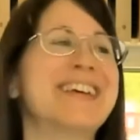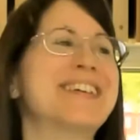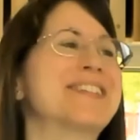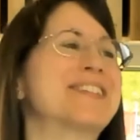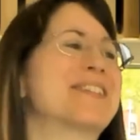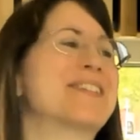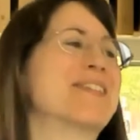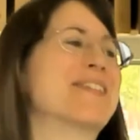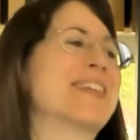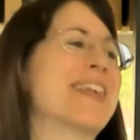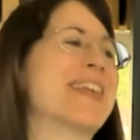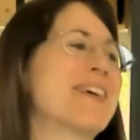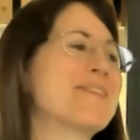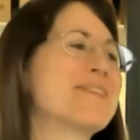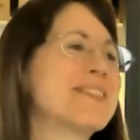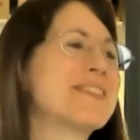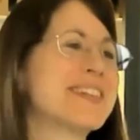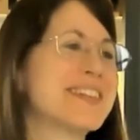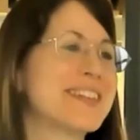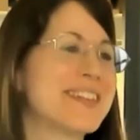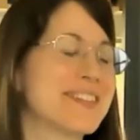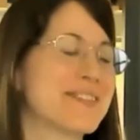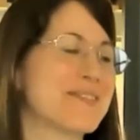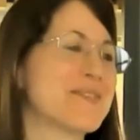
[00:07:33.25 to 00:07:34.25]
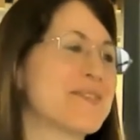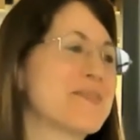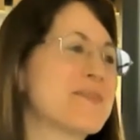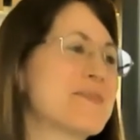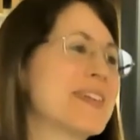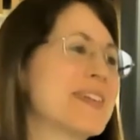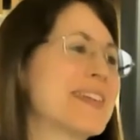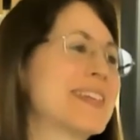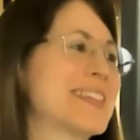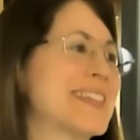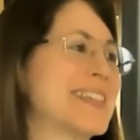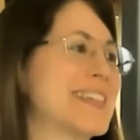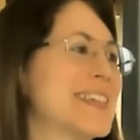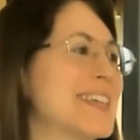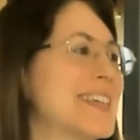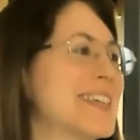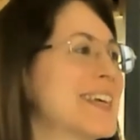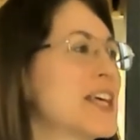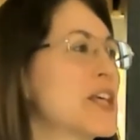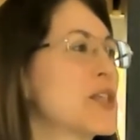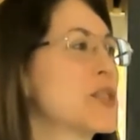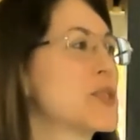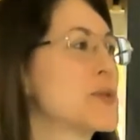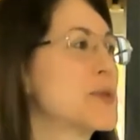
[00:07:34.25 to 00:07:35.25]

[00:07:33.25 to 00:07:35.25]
So now we will see